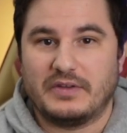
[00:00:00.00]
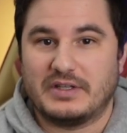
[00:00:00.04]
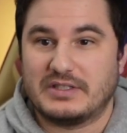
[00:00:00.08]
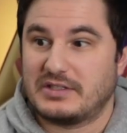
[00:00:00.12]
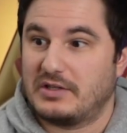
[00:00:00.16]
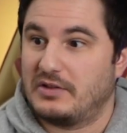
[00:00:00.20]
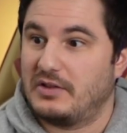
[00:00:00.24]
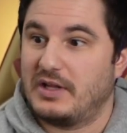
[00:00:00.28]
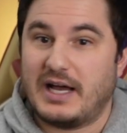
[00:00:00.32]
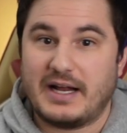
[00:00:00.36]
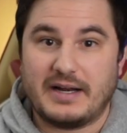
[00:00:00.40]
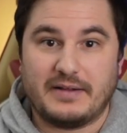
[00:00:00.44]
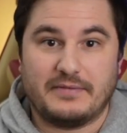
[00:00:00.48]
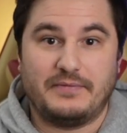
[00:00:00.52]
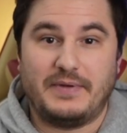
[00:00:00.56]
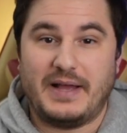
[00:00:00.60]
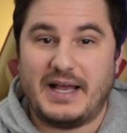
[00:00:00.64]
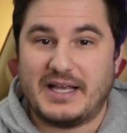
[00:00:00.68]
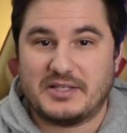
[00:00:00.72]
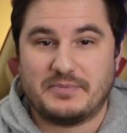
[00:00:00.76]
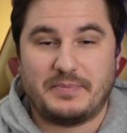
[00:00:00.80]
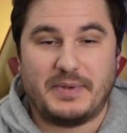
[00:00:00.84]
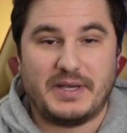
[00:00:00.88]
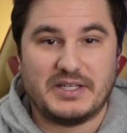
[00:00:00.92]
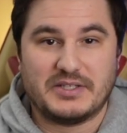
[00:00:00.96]
And there's a lot of
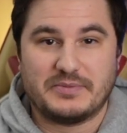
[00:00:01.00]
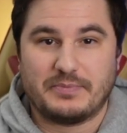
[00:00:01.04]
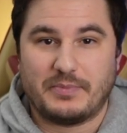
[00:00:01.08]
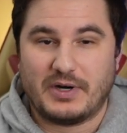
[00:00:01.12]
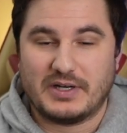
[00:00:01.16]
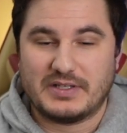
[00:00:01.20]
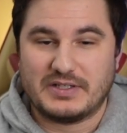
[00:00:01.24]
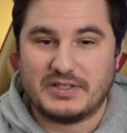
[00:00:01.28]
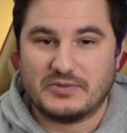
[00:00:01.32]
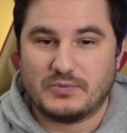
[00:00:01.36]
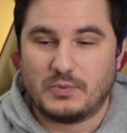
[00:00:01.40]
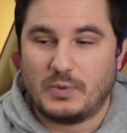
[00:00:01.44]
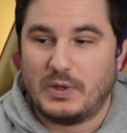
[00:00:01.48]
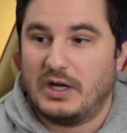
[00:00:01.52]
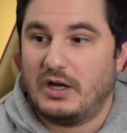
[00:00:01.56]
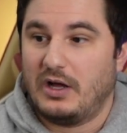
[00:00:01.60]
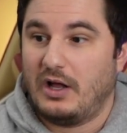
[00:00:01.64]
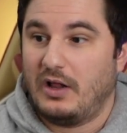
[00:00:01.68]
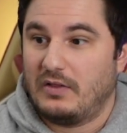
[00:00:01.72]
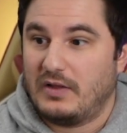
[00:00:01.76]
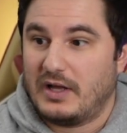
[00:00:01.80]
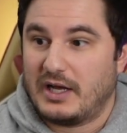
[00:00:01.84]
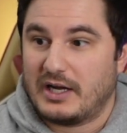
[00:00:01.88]
fast paced parts as well.